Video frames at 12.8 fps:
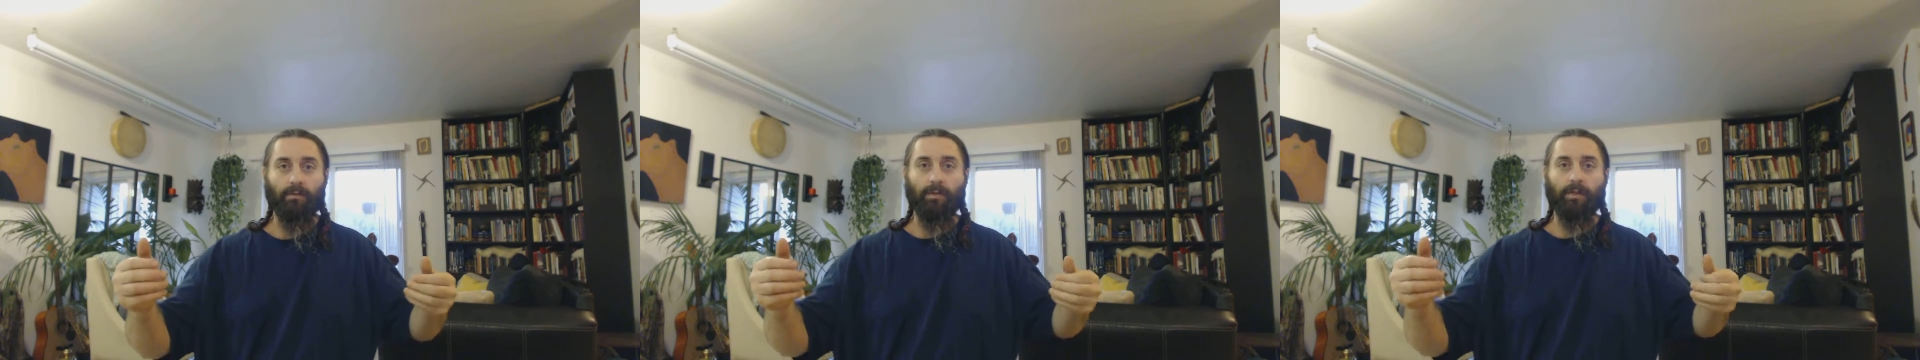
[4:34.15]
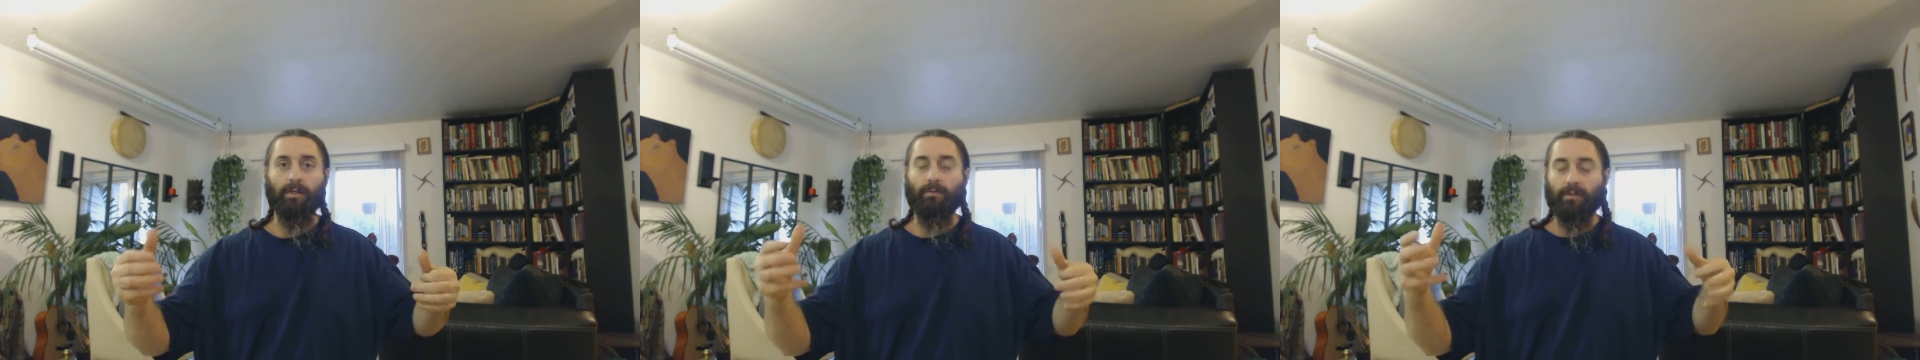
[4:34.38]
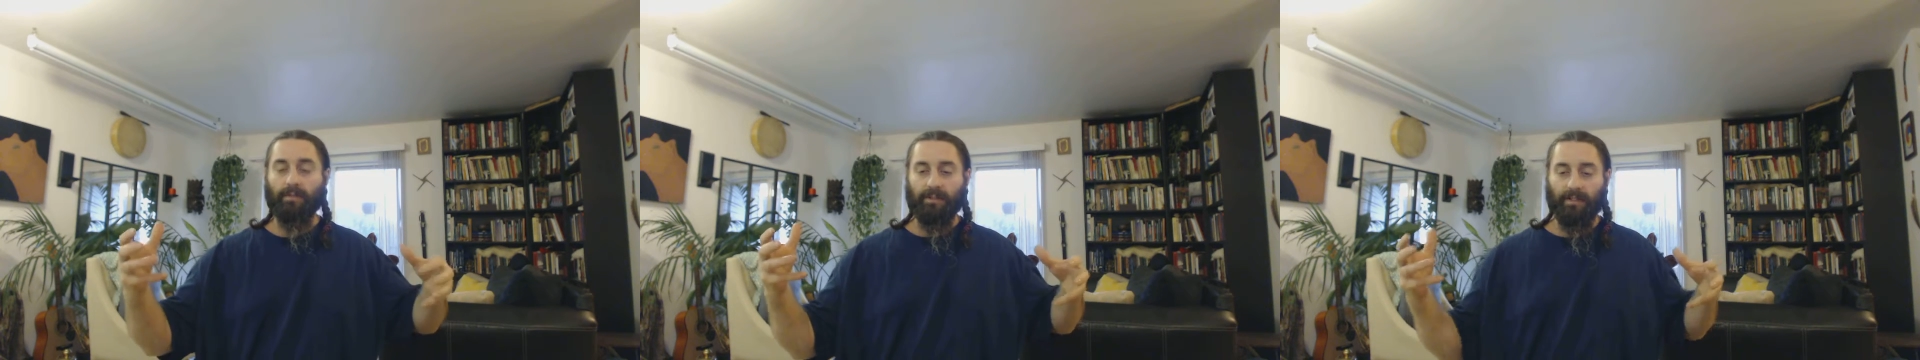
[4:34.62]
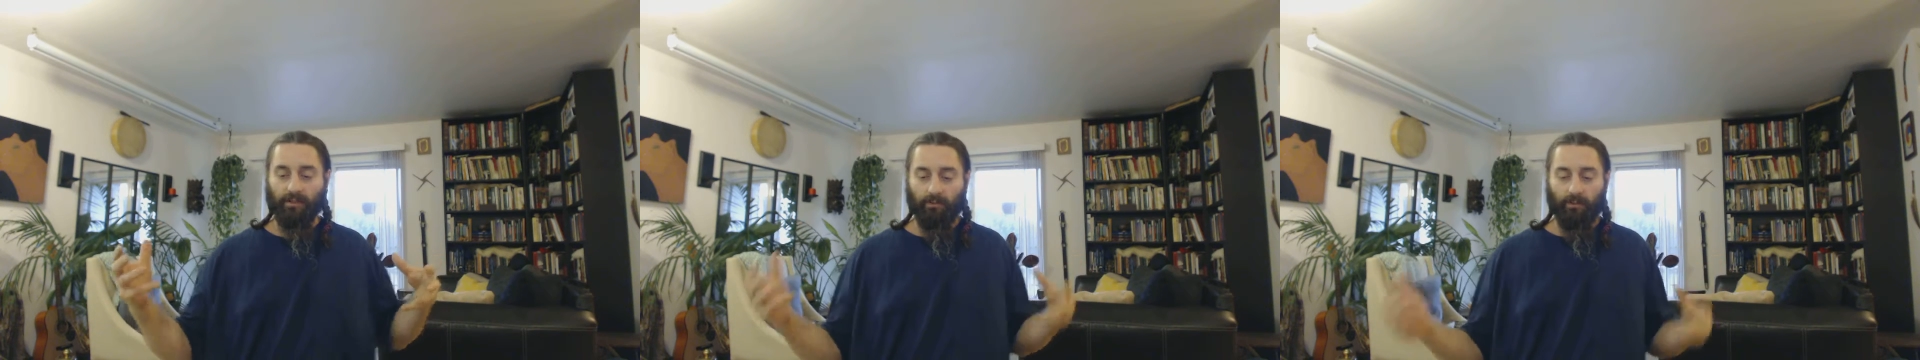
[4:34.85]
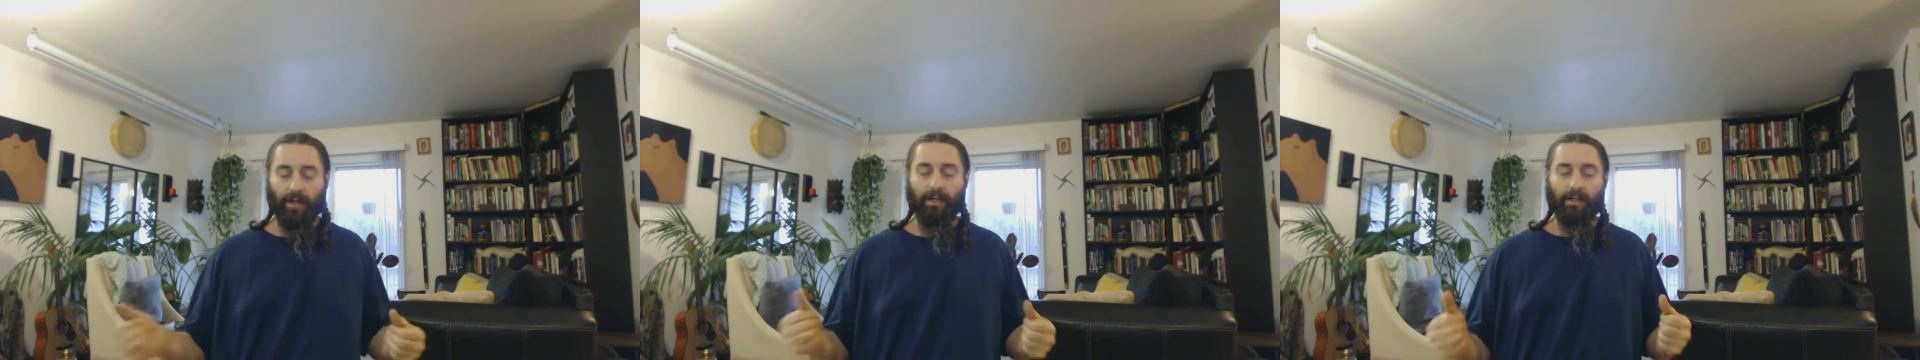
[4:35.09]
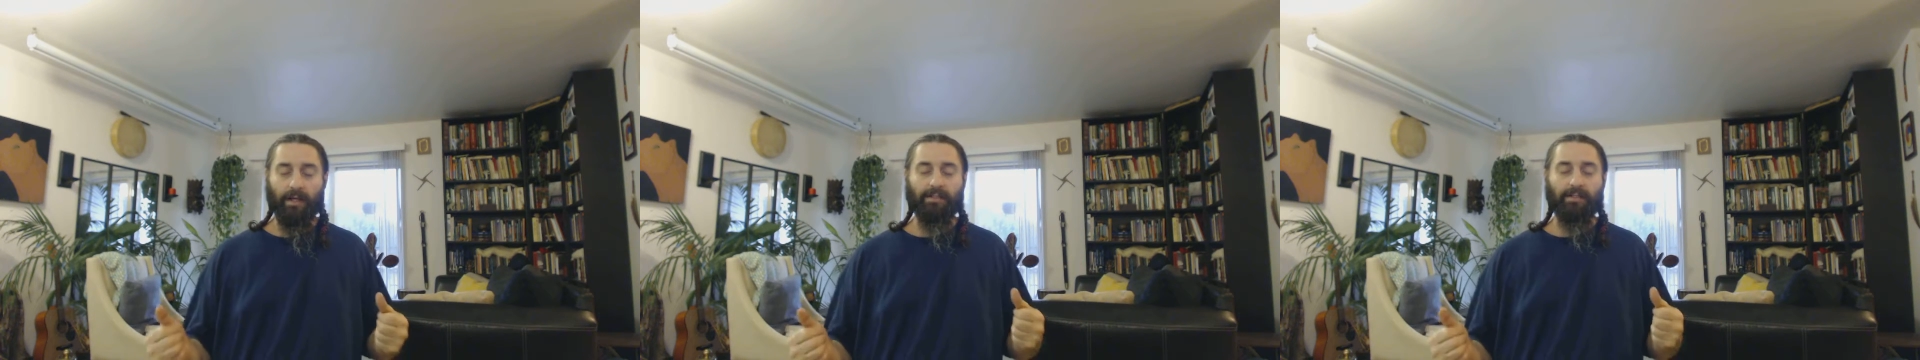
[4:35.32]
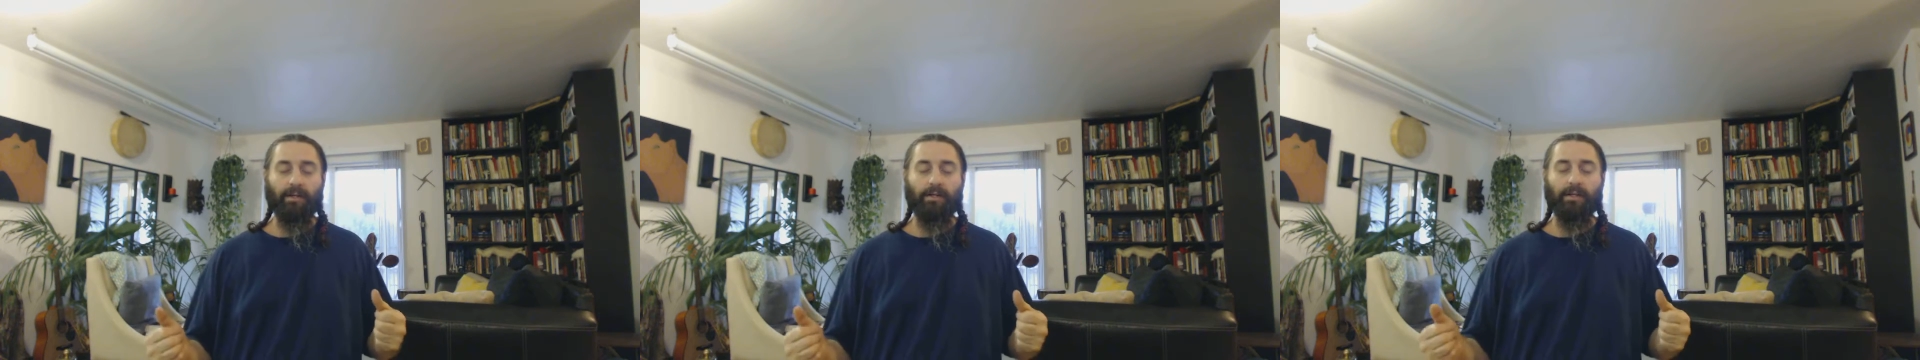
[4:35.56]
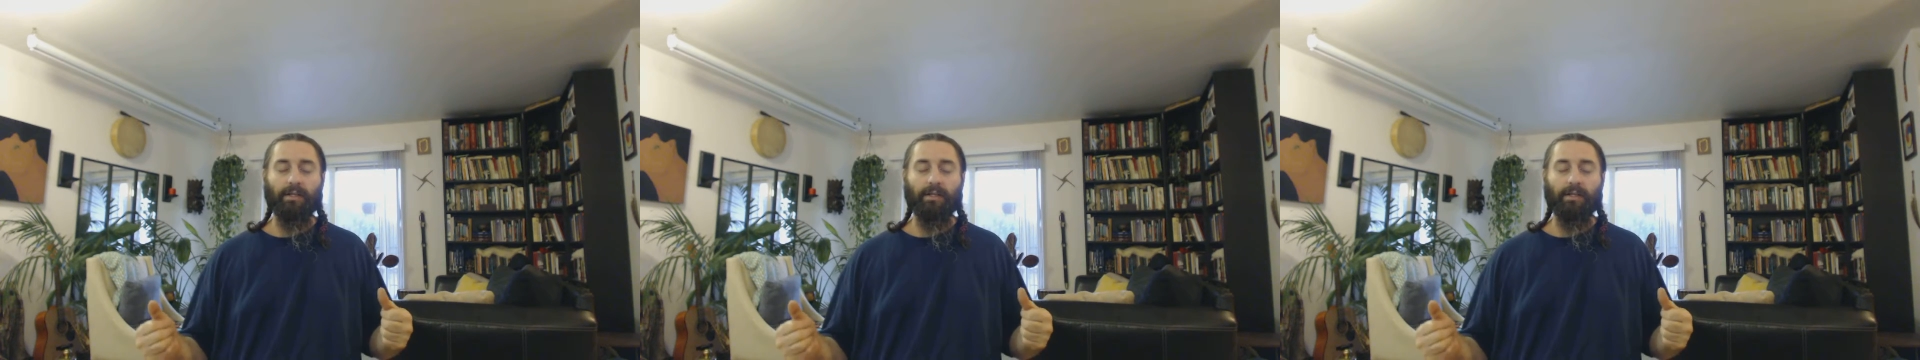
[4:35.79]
We seek to recognize our